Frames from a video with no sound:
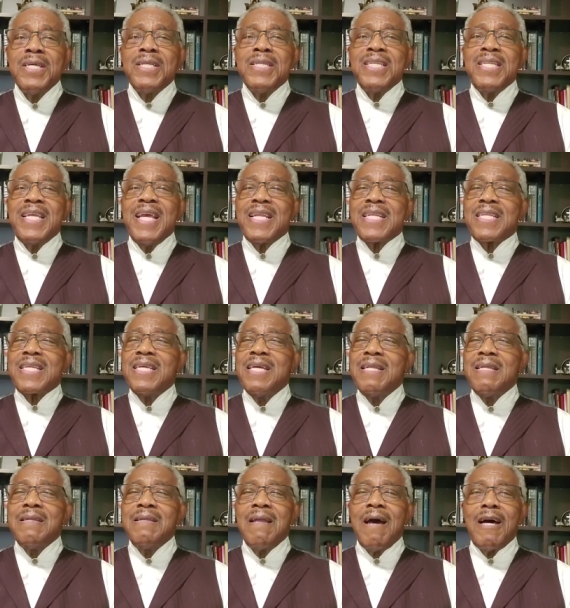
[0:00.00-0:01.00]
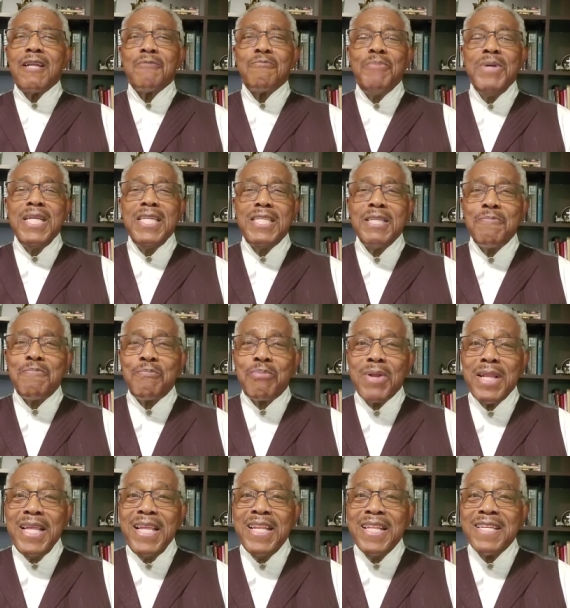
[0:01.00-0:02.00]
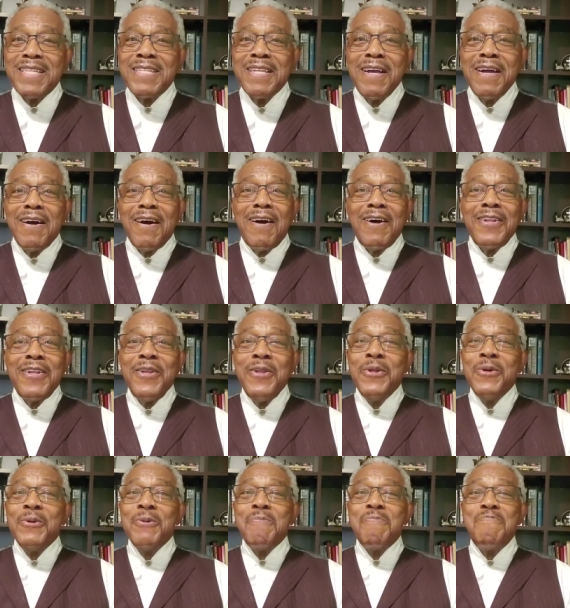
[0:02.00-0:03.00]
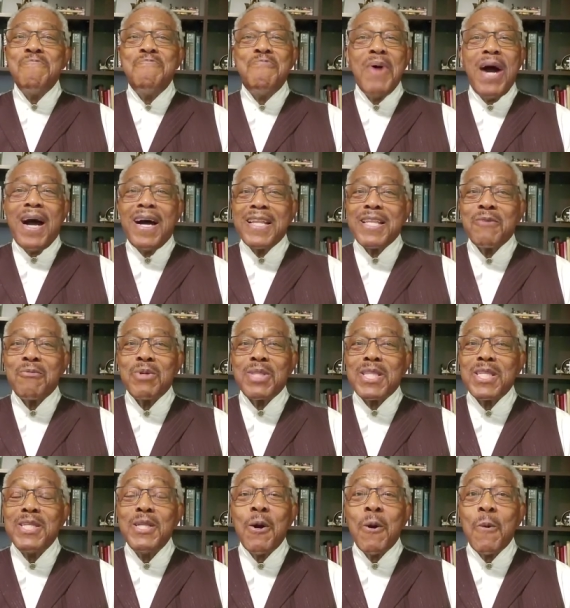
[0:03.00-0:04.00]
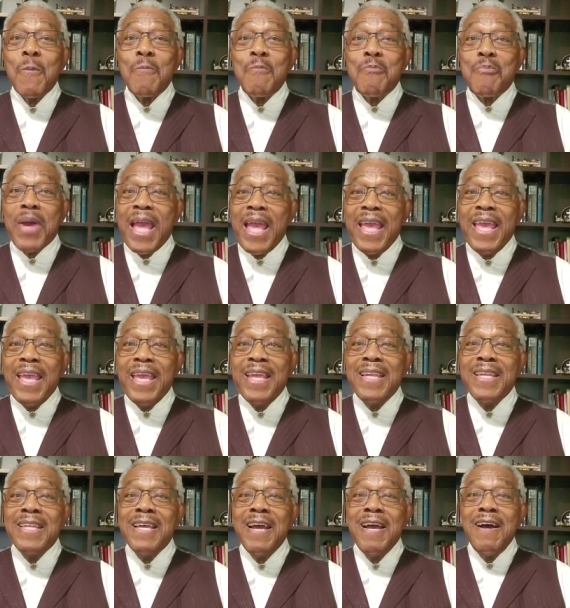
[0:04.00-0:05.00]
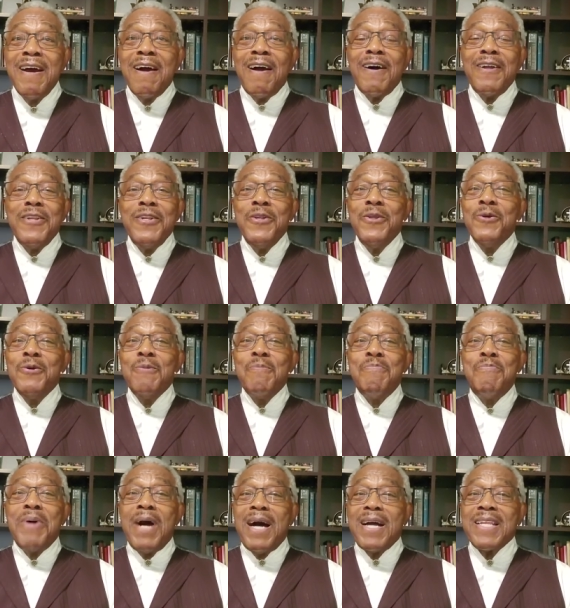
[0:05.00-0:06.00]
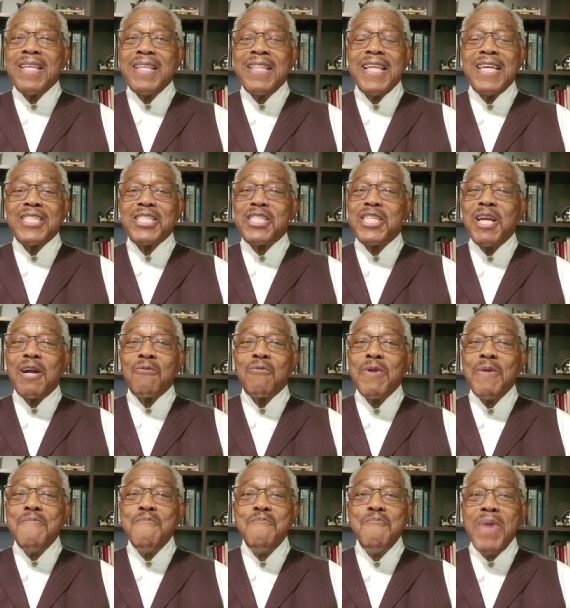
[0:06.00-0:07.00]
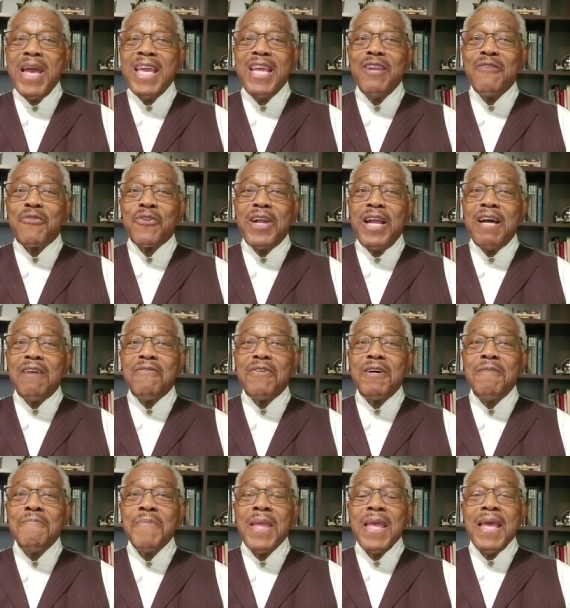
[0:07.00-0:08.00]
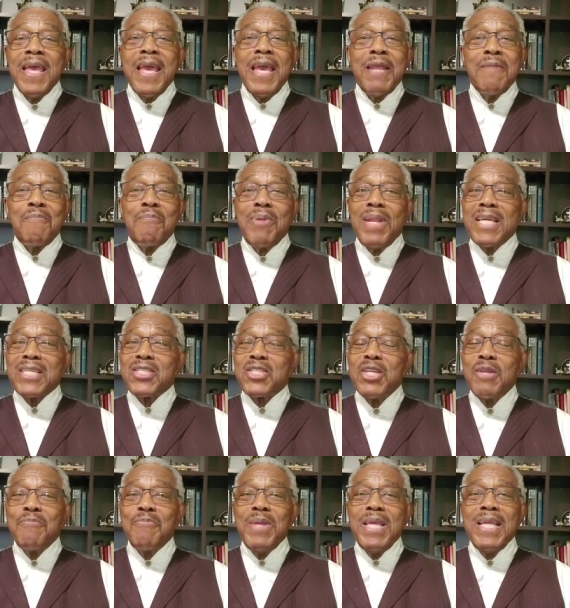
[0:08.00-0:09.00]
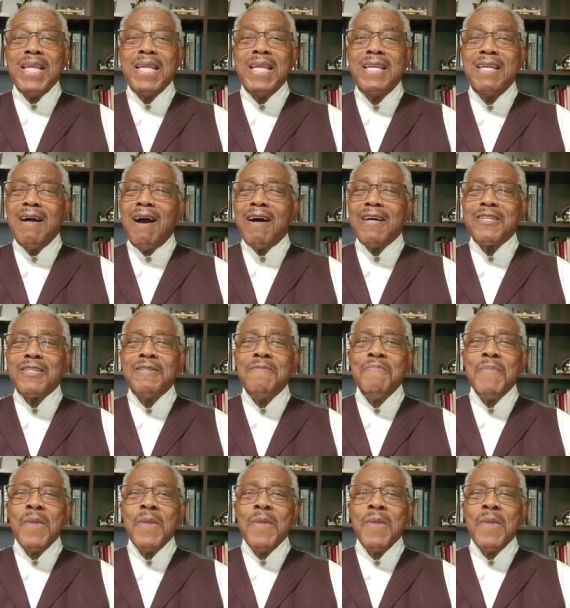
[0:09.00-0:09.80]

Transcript: get, cannot be depleted, a new body with no pain, a new body that shall remain forever. And blessed be God,